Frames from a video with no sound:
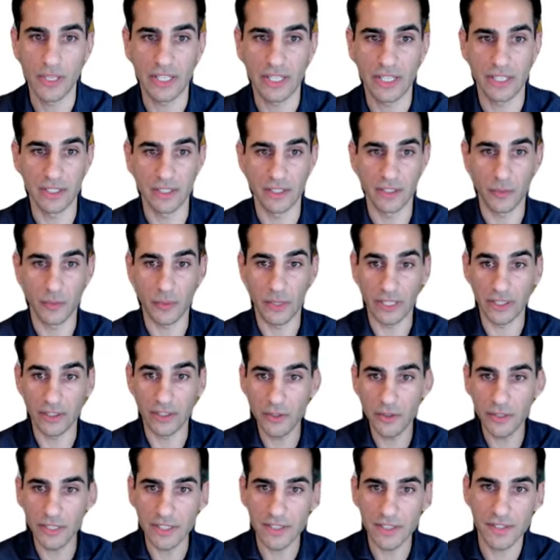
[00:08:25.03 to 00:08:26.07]
can
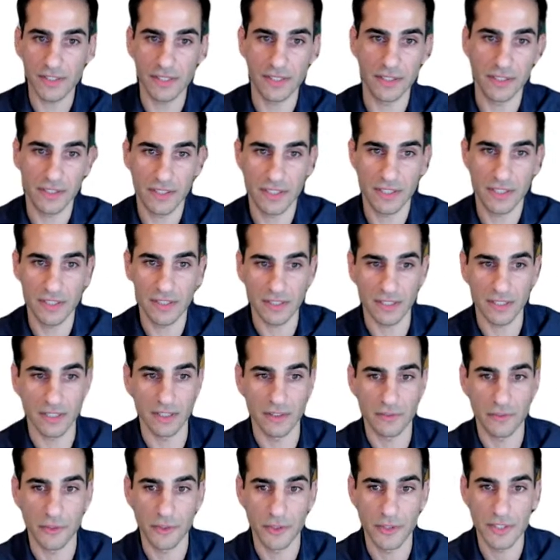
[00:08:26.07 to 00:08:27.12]
do this, and this is
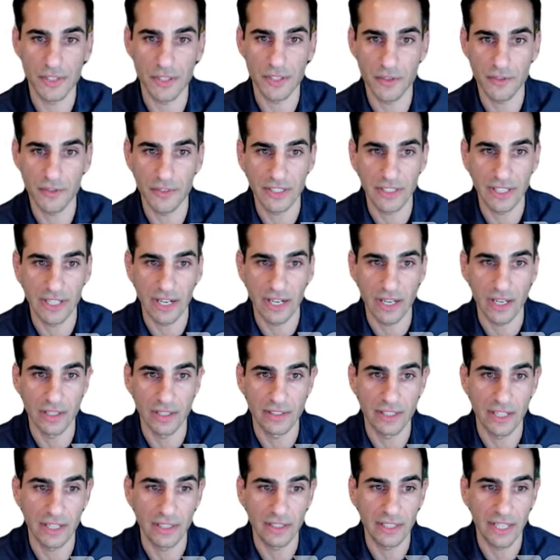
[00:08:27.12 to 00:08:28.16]
for a survey that
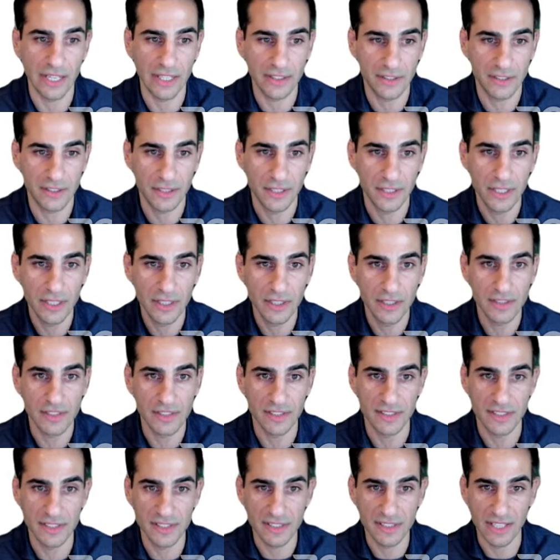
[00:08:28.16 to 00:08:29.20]
I led. This
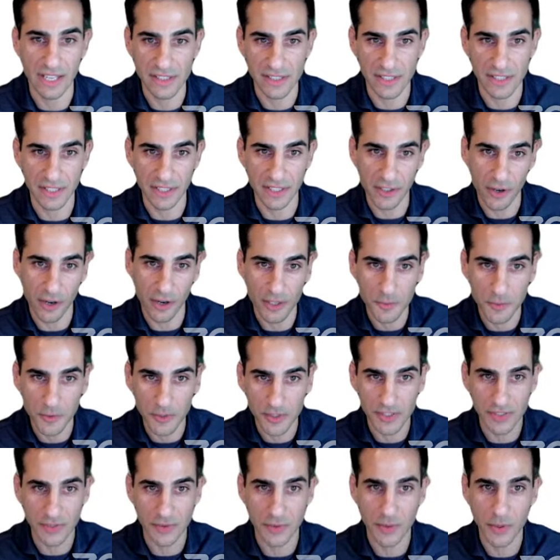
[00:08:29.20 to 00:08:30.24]
is the slicing
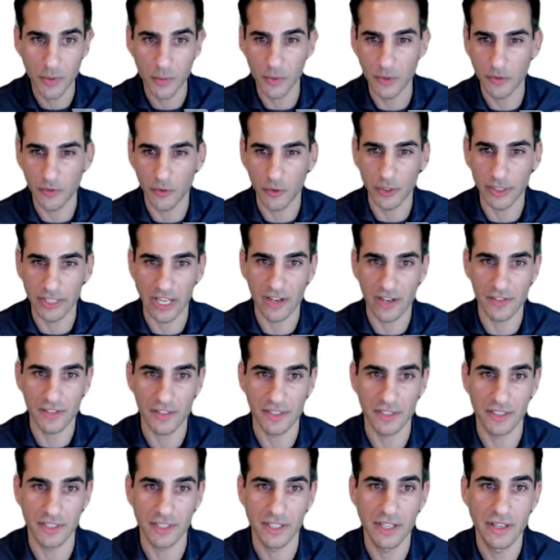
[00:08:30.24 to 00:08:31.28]
cosmos with
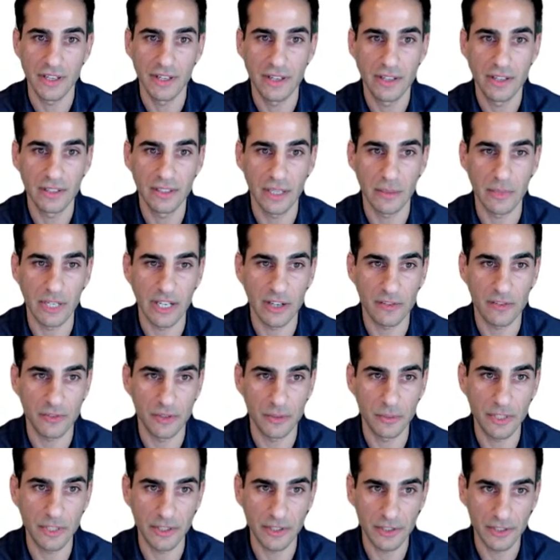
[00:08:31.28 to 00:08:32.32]
4,000 Lyman Alpha
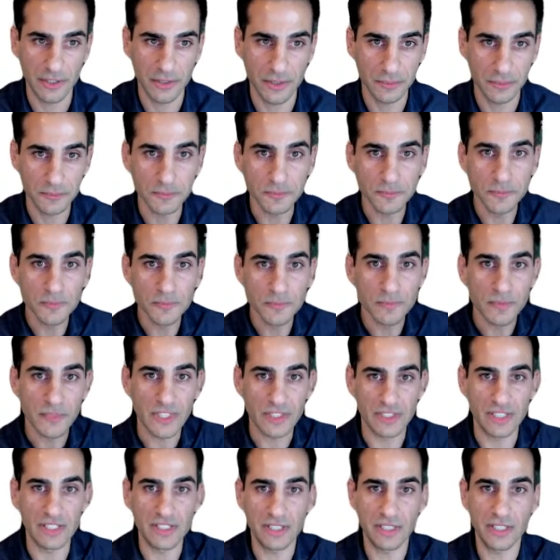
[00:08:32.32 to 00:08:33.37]
emitters.
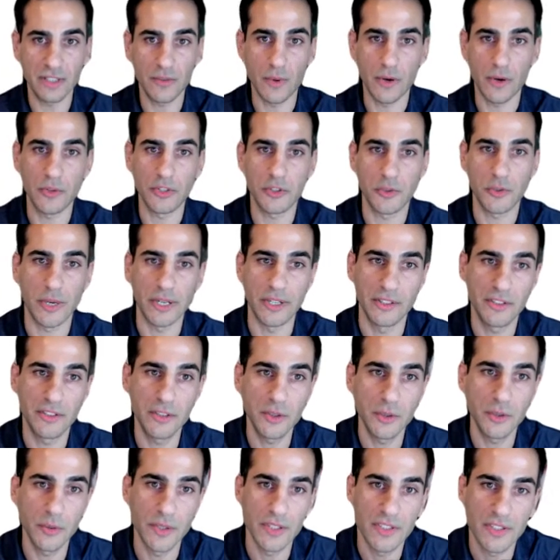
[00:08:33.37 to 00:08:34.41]
Essentially, what we try to
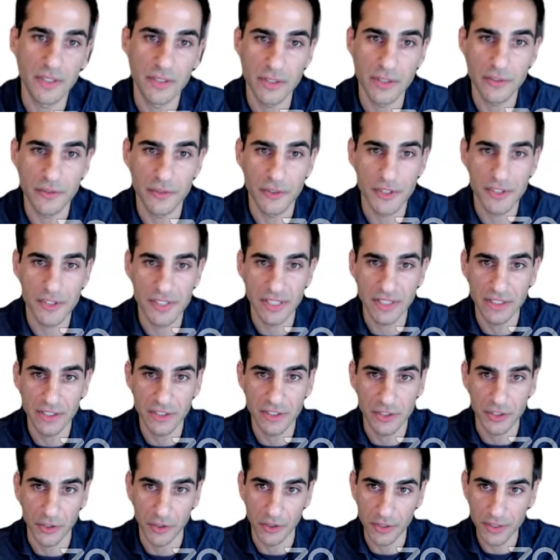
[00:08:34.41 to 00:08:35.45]
do is to look for
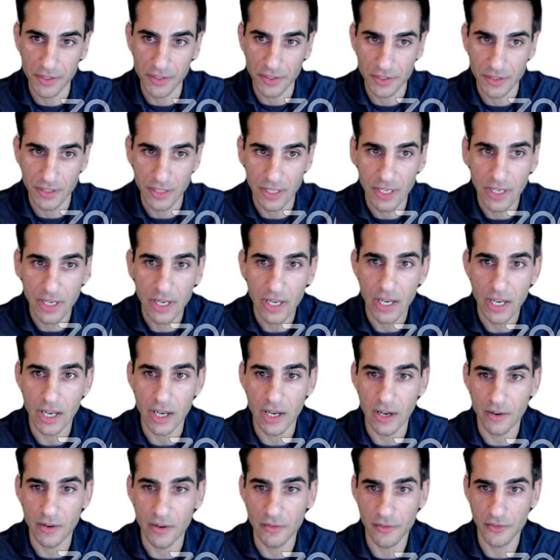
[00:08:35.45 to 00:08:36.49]
signatures
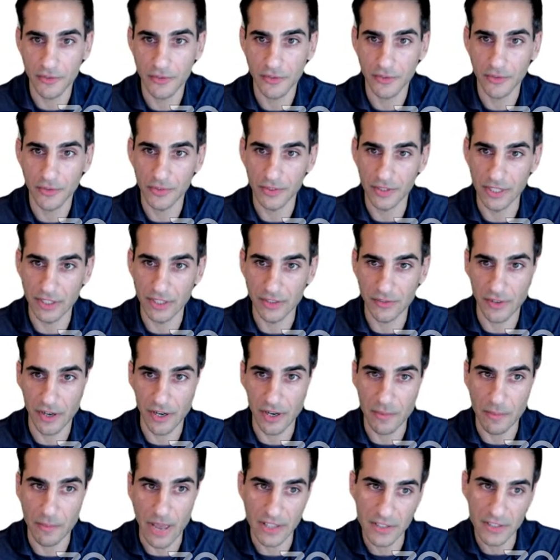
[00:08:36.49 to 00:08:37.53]
of these very
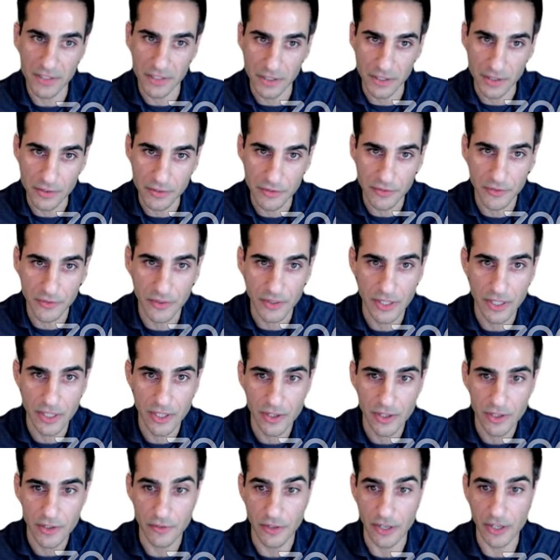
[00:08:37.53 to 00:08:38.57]
massive,
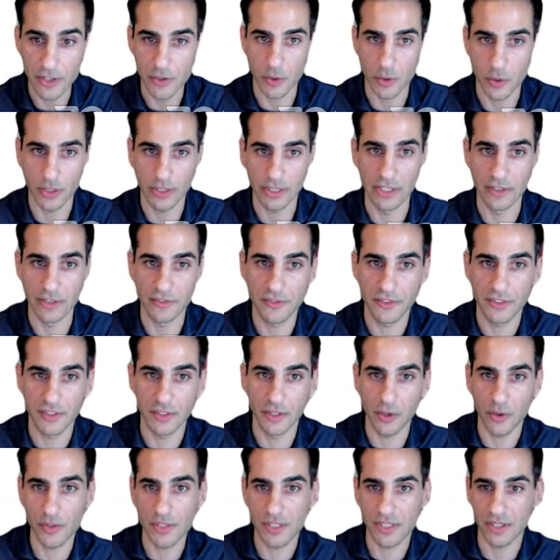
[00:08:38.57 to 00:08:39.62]
very short-lived
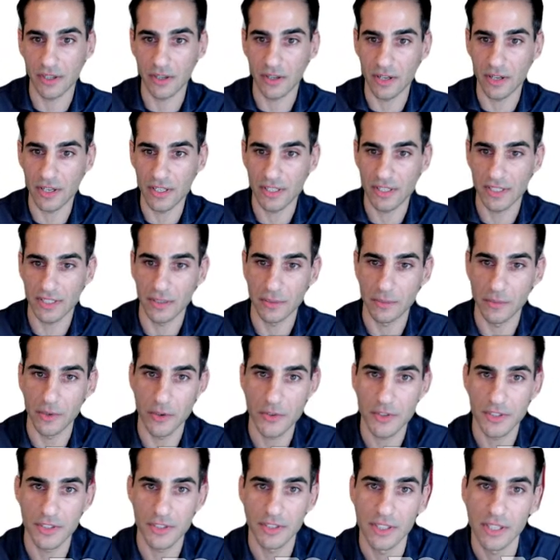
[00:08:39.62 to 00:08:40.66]
O stars and the
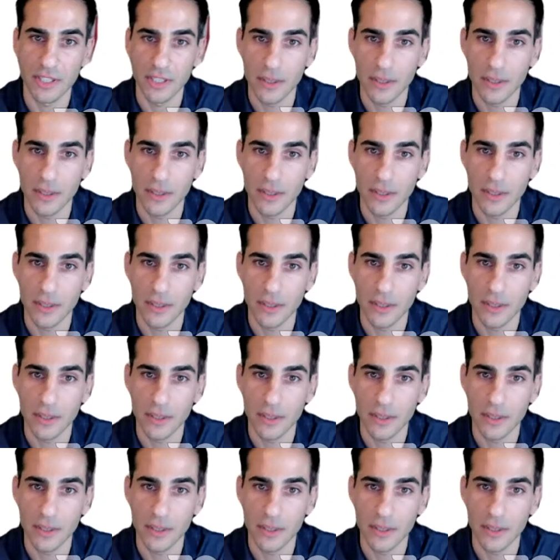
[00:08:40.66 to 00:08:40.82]
most